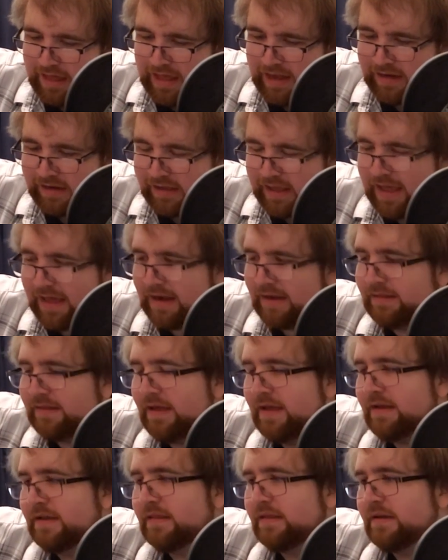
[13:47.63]
And again, at
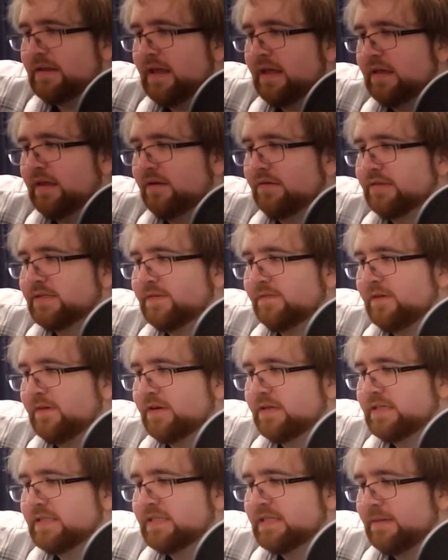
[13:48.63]
the end of the day, you know, it's a
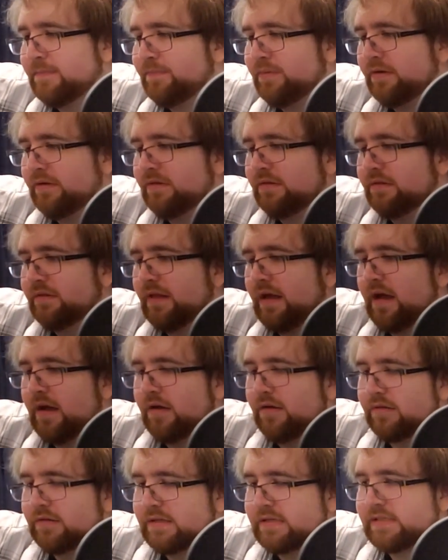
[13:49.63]
very simple,
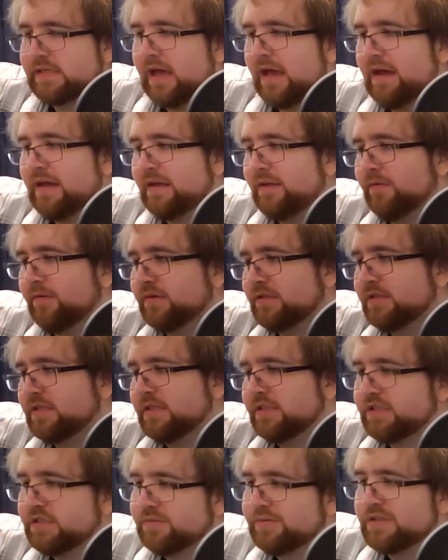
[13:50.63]
oh, this guy,
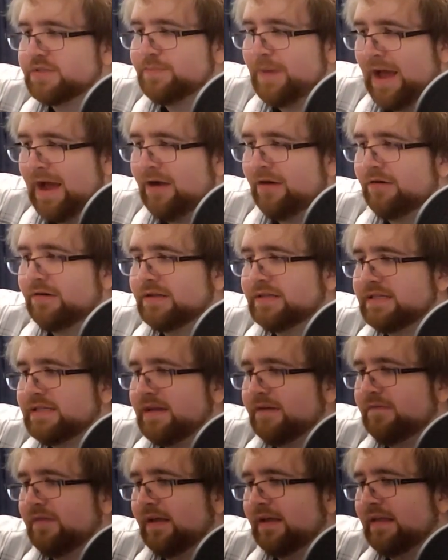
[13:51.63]
he just wants power and
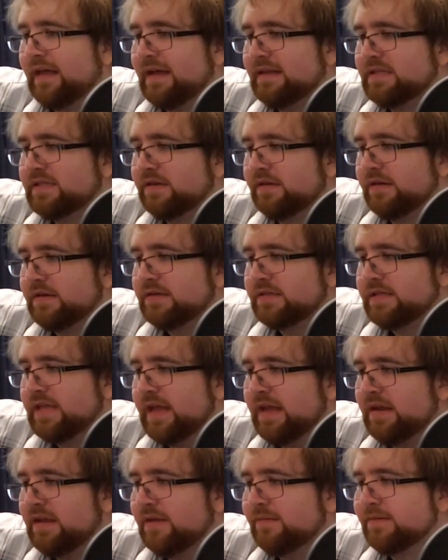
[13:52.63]
stuff like that, so you
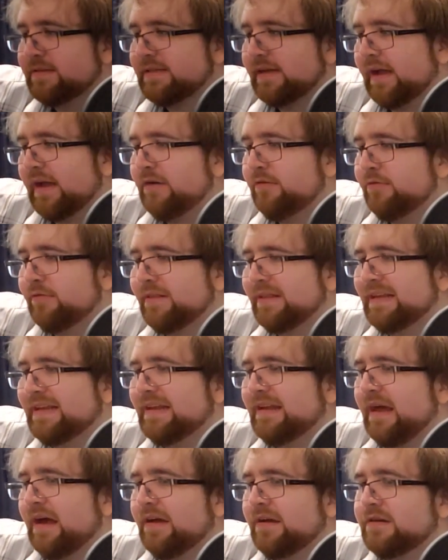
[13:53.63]
understand him. It's like, I don't really
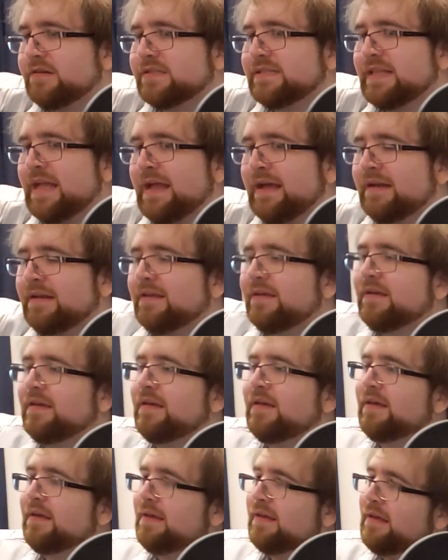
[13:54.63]
need to understand,
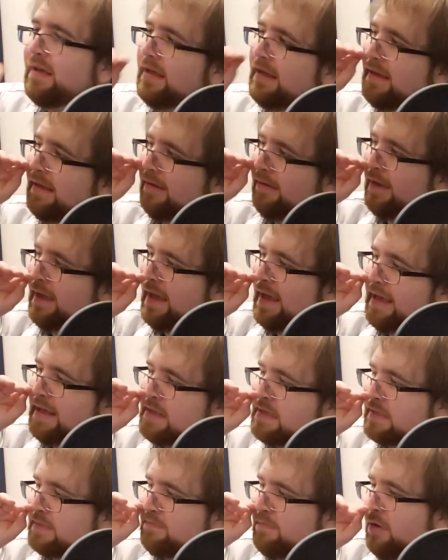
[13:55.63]
you know,
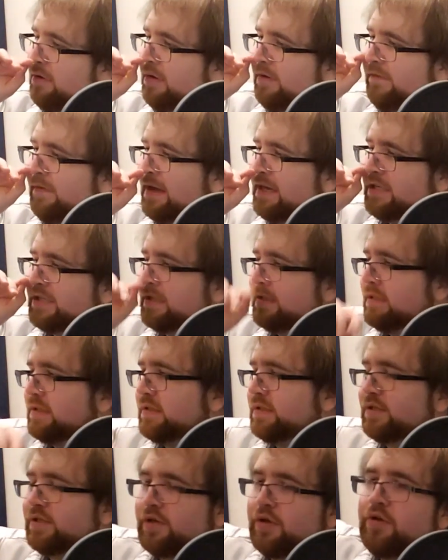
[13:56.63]
his
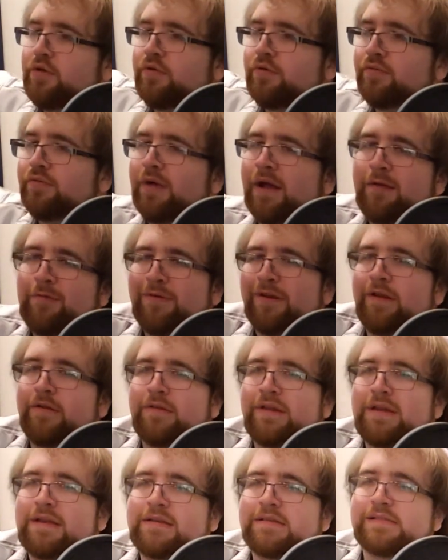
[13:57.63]
motivations we
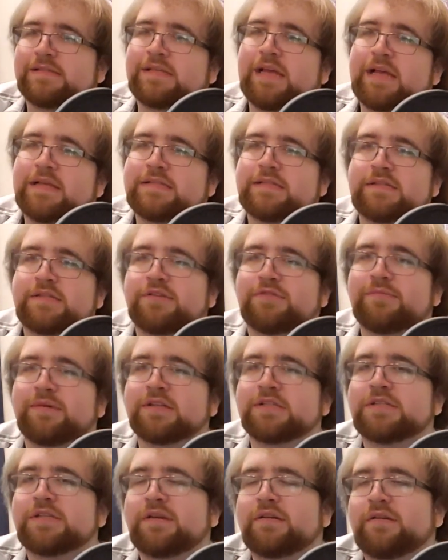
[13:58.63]
don't need to discuss it too
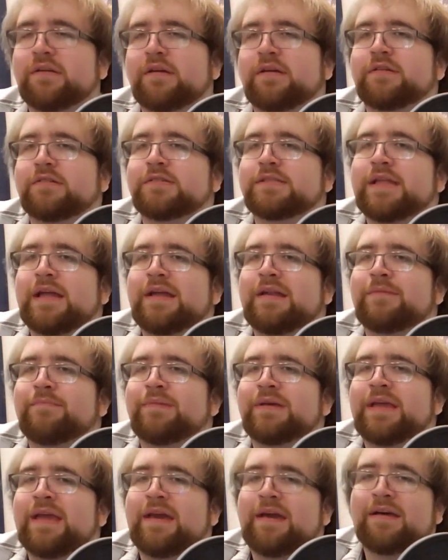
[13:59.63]
much, you know, you understand
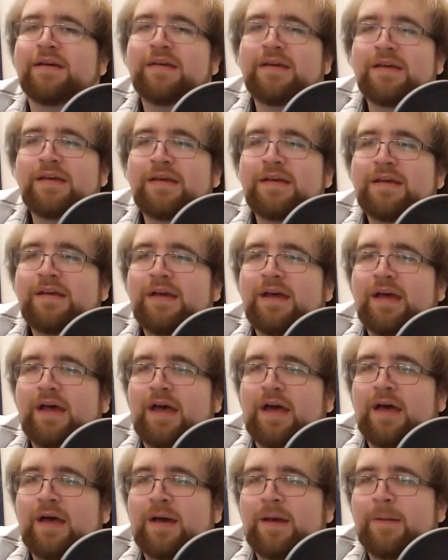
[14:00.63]
it, but yeah.
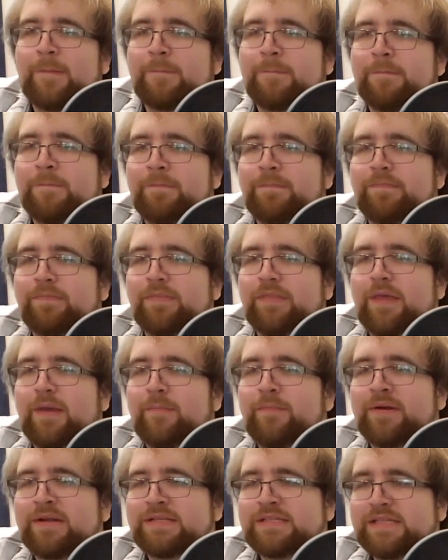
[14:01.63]

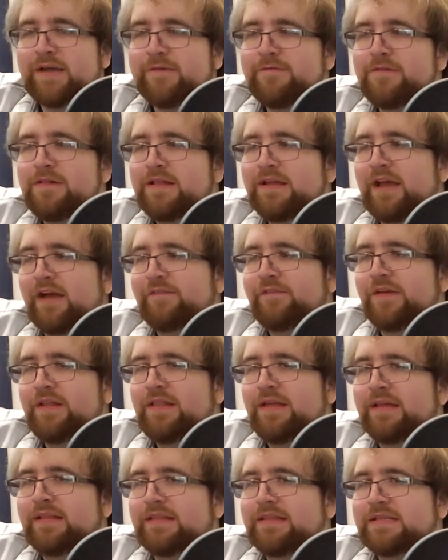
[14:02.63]
But definitely, I
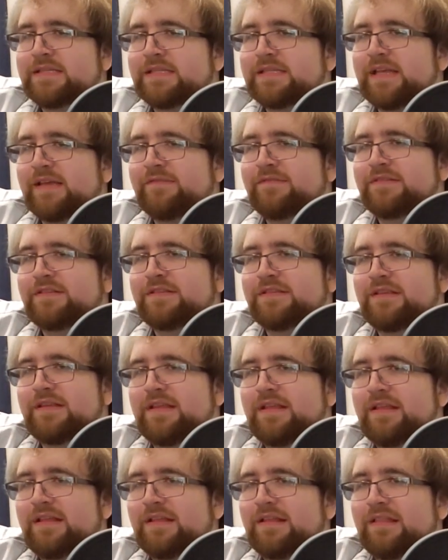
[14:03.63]
feel like this is
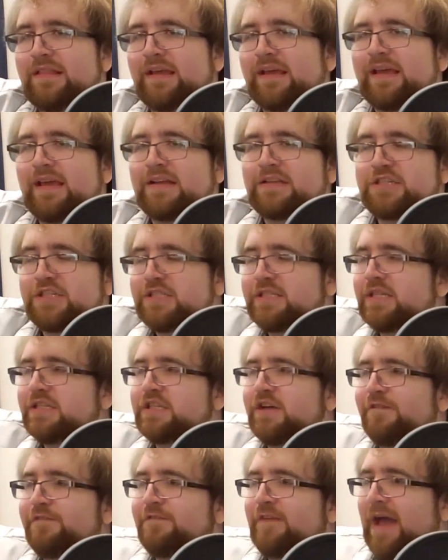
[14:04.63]
it's just
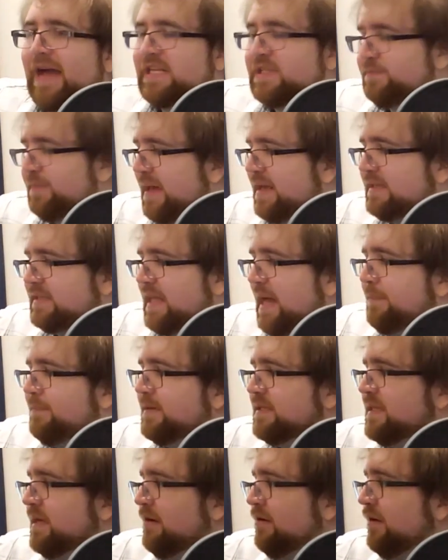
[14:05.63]
such a fast-paced
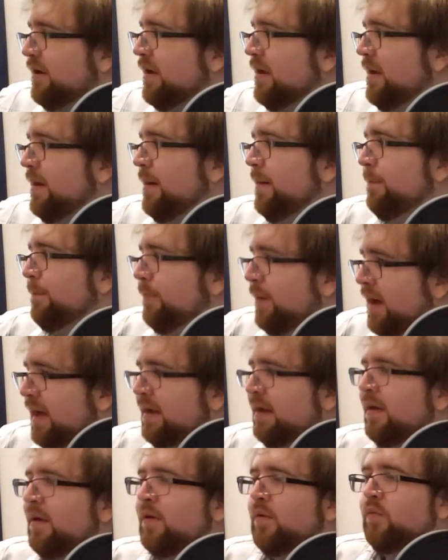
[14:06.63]
episode,
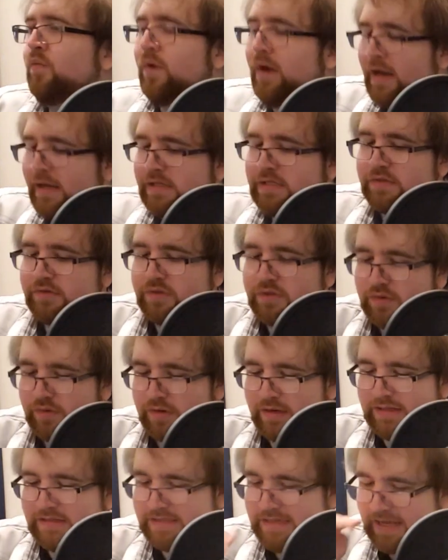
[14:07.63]
but when I do
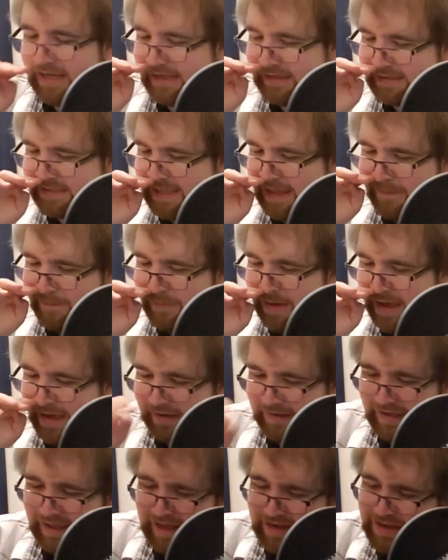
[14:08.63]
sort of take a step
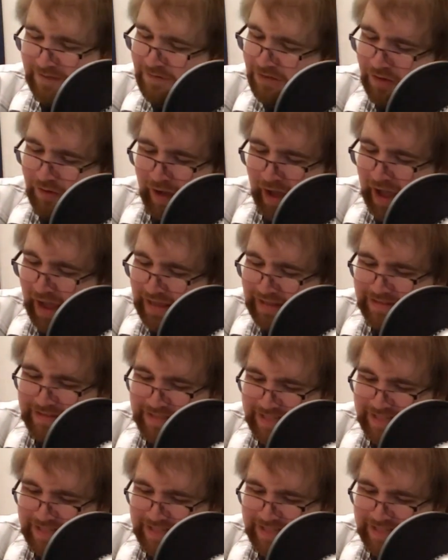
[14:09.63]
back, and even though I